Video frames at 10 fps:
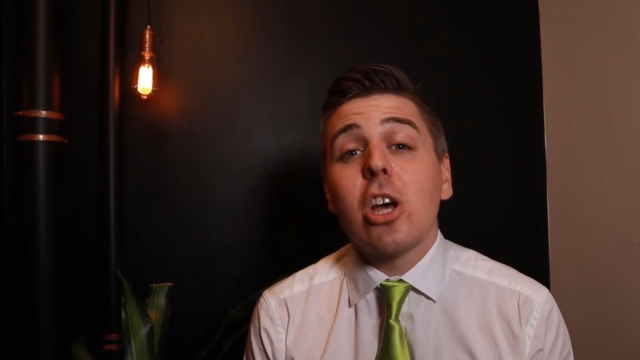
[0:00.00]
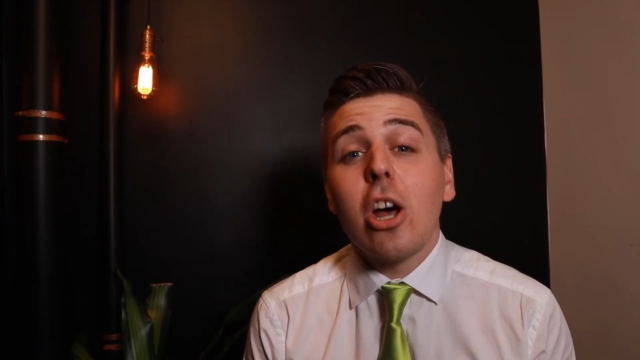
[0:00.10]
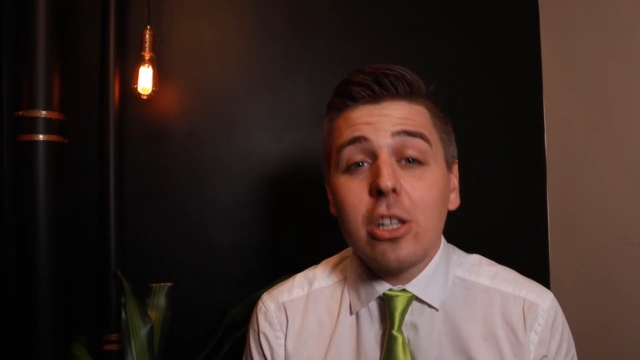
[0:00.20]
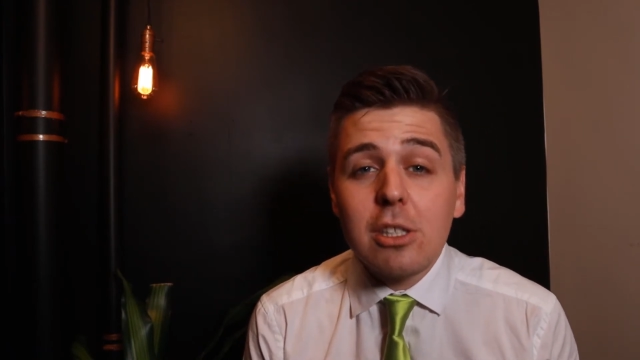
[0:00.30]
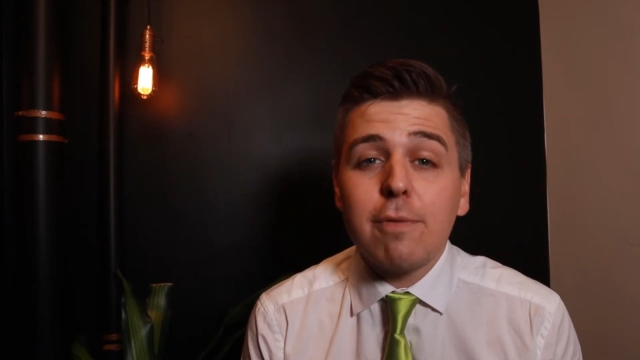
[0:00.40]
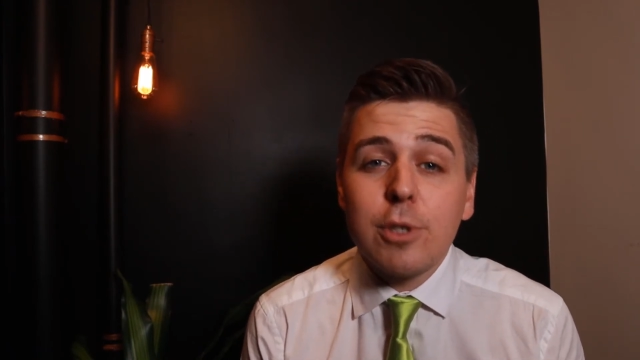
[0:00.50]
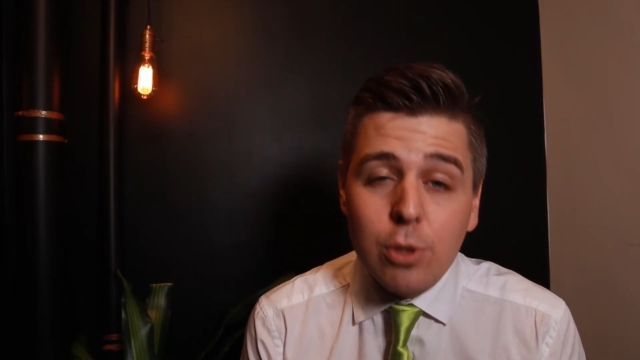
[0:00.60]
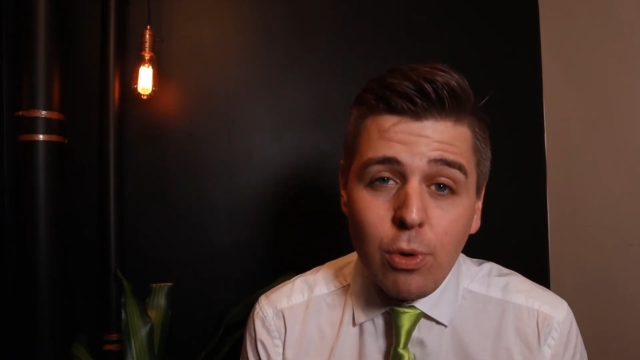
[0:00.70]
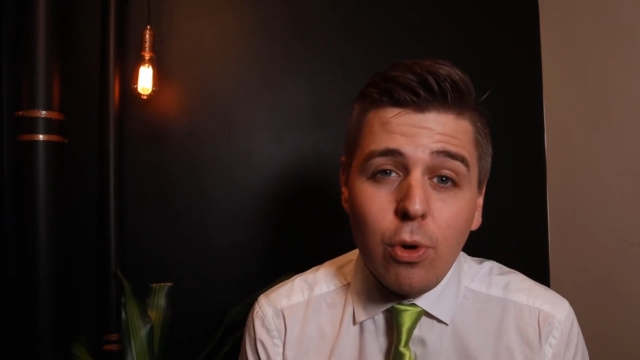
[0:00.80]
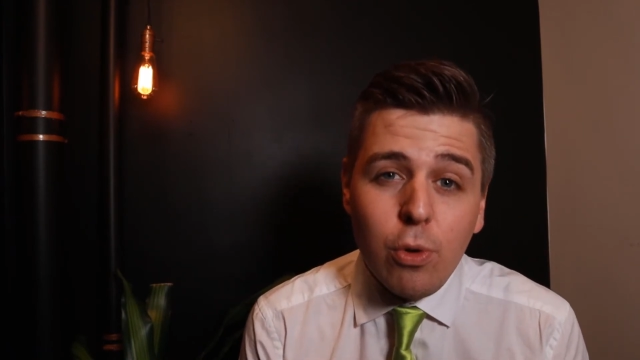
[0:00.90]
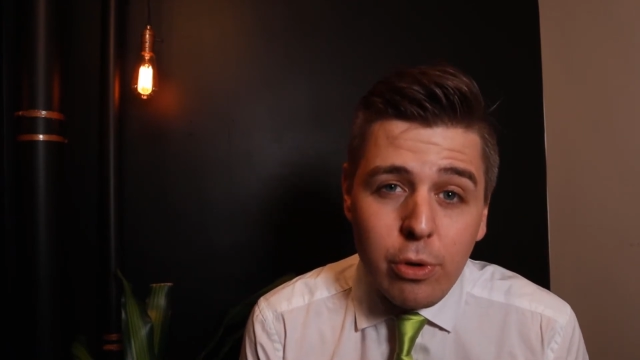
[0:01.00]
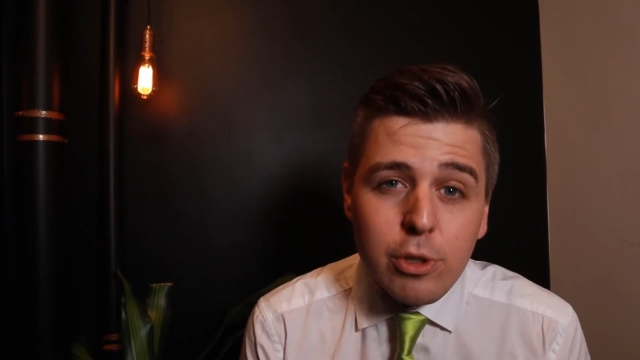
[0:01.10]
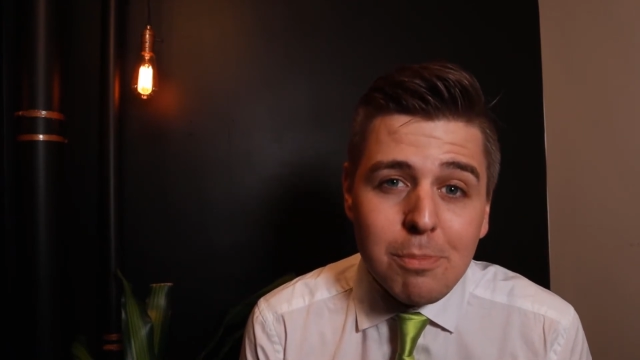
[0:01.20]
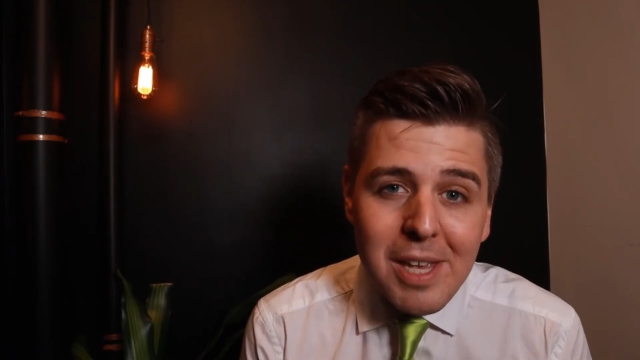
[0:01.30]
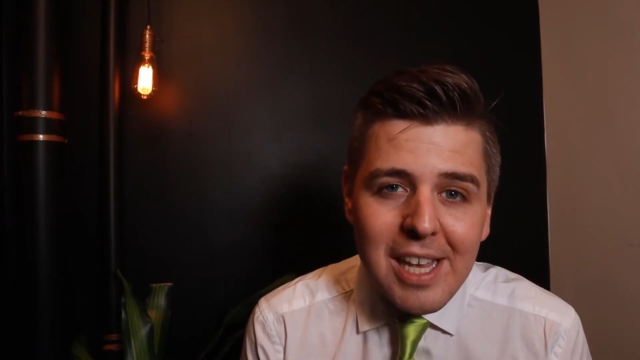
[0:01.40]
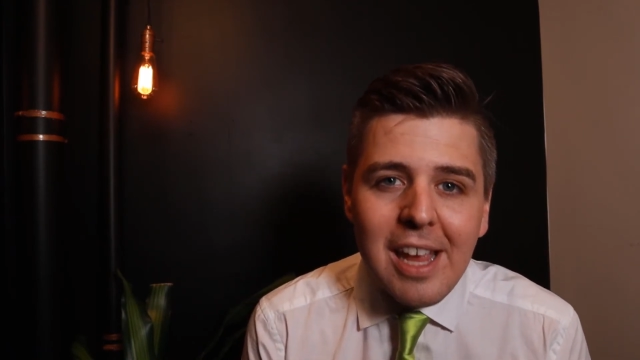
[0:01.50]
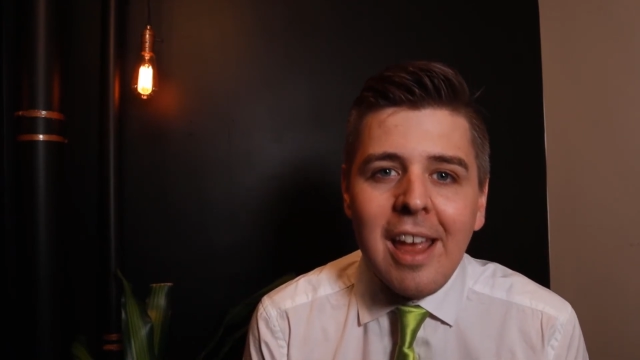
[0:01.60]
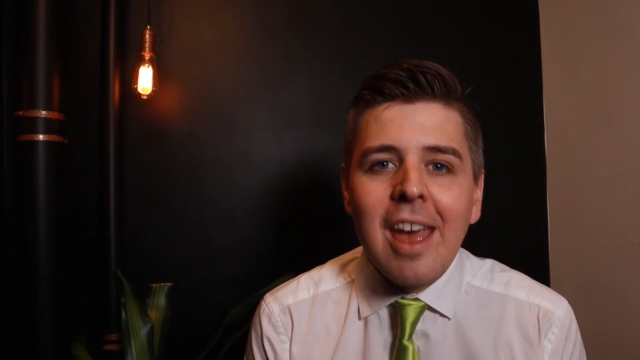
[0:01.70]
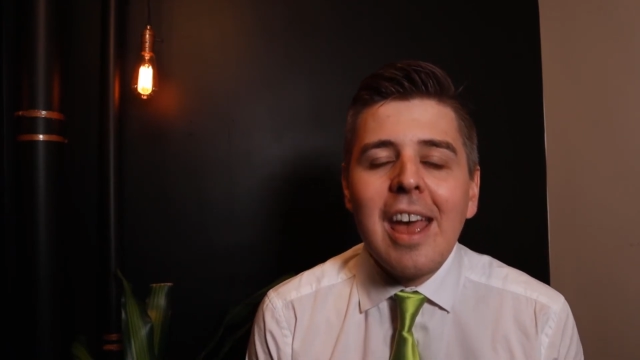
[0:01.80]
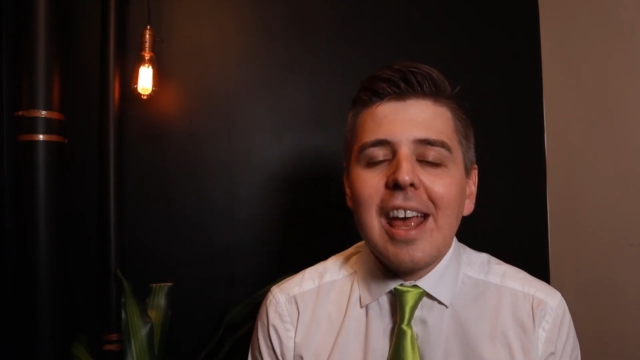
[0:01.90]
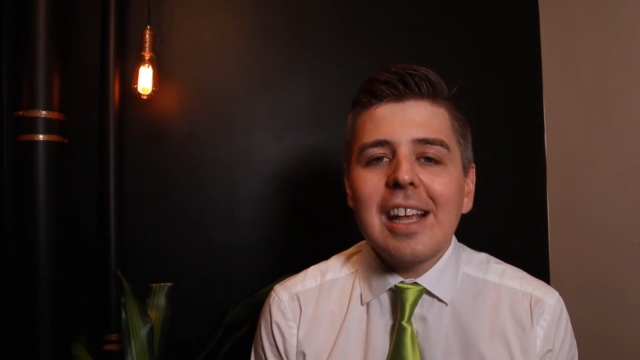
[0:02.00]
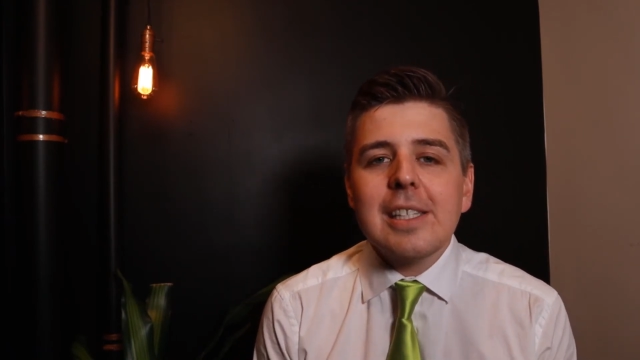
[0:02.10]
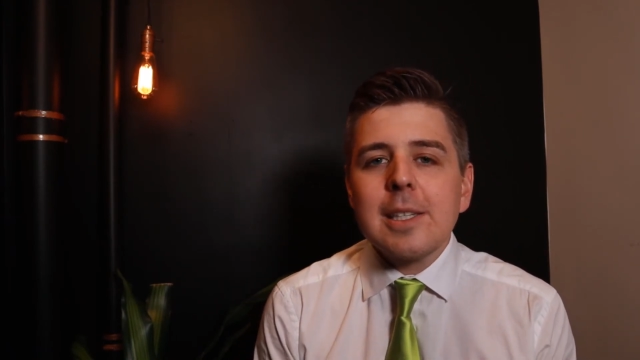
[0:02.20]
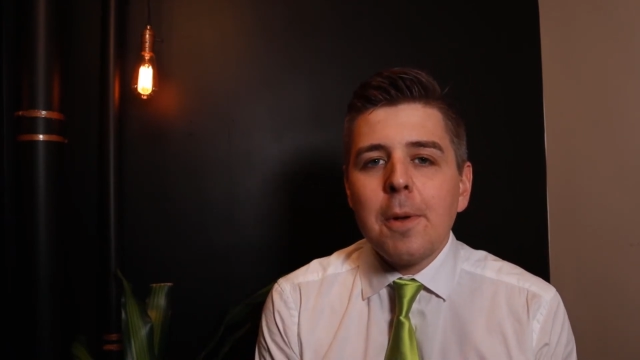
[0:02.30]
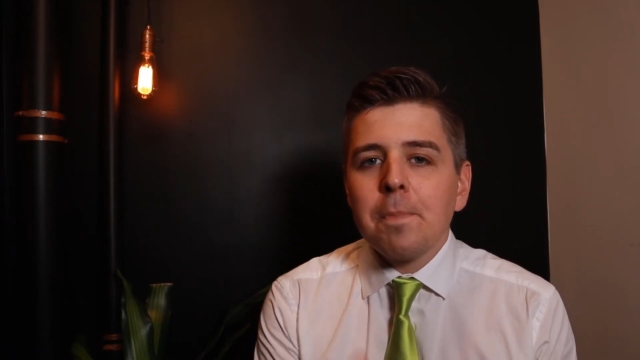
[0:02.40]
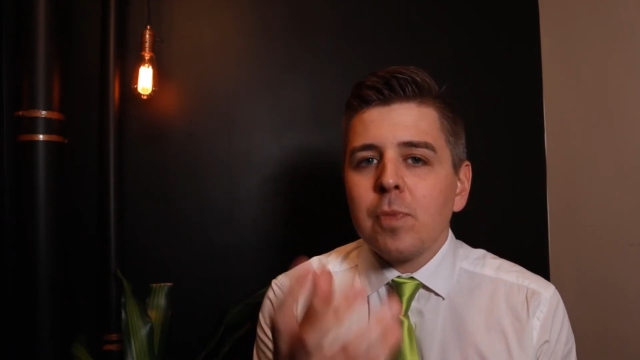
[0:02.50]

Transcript: tons of store owners making is,